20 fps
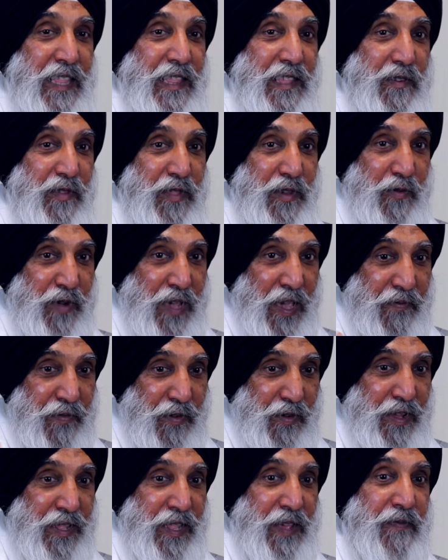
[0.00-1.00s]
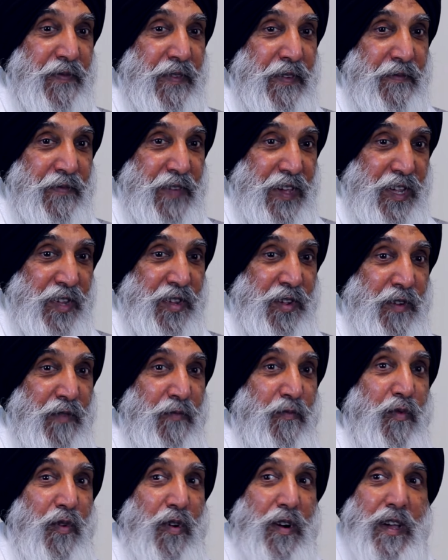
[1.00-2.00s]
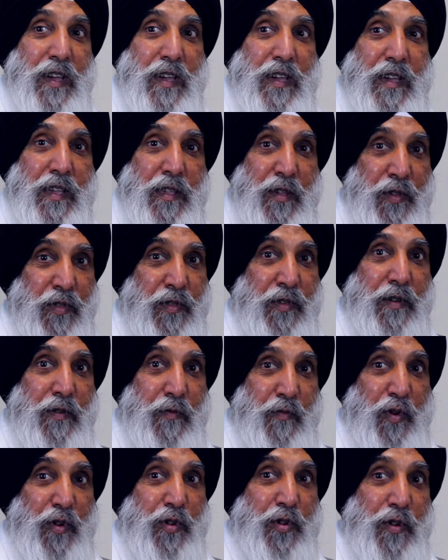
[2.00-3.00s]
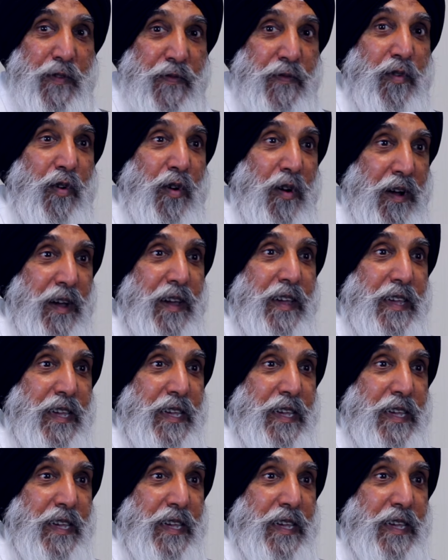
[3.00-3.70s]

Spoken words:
and they'll give you a different version of what you've got.